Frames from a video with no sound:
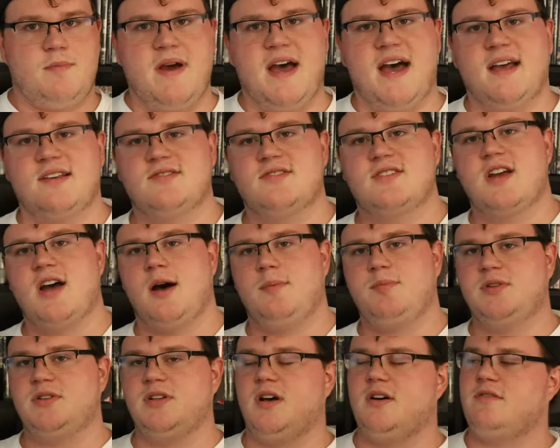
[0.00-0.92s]
the past
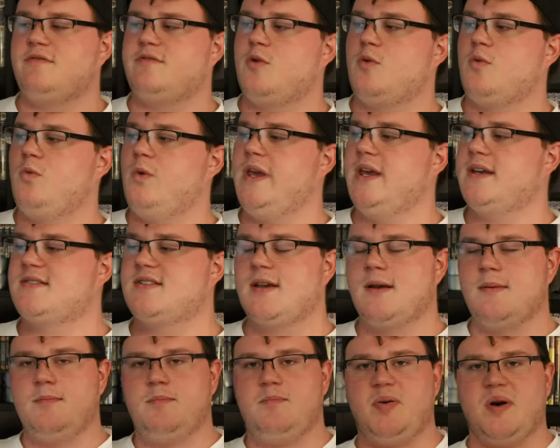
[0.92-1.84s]
couple of
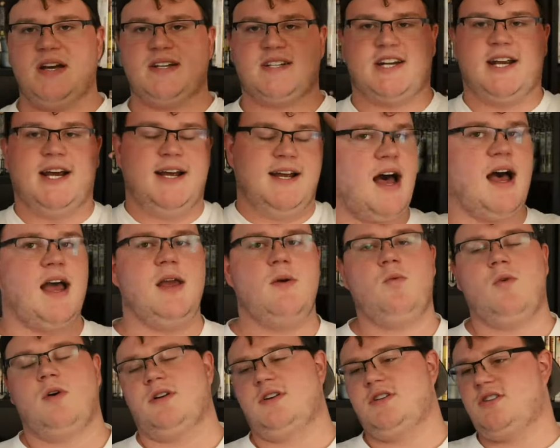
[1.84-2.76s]
weeks, but I
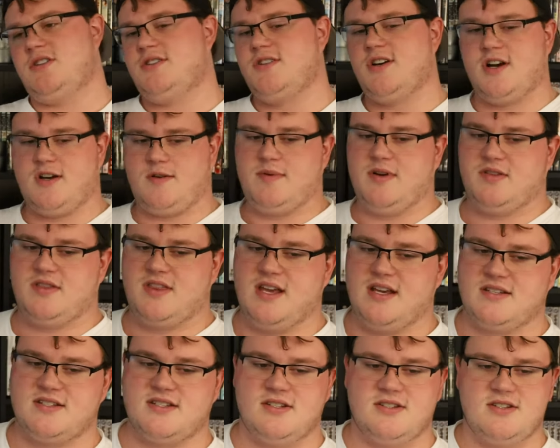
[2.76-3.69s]
wanted to talk about
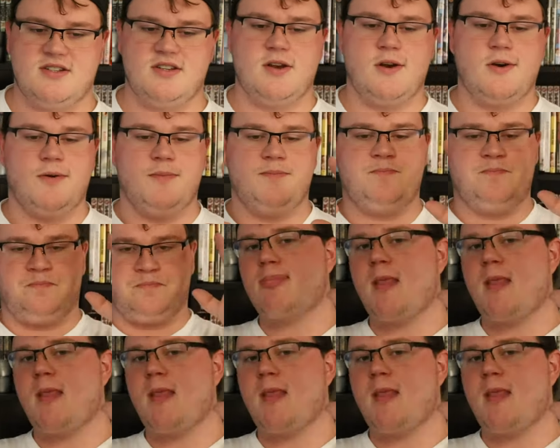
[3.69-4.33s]
this. So,